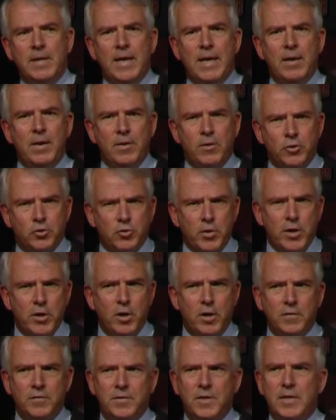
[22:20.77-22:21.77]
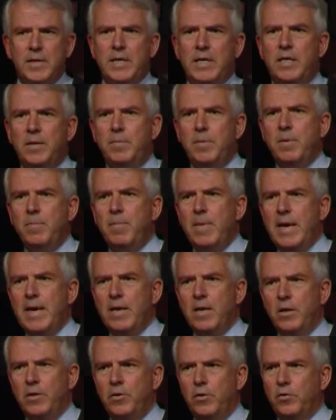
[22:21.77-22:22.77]
and the trade-offs that need to be
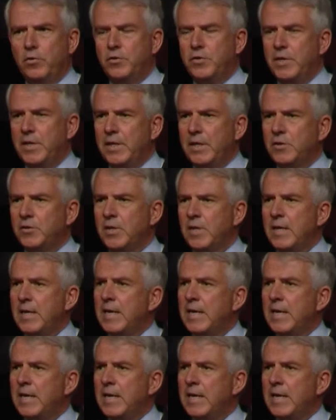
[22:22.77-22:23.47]
made on those things.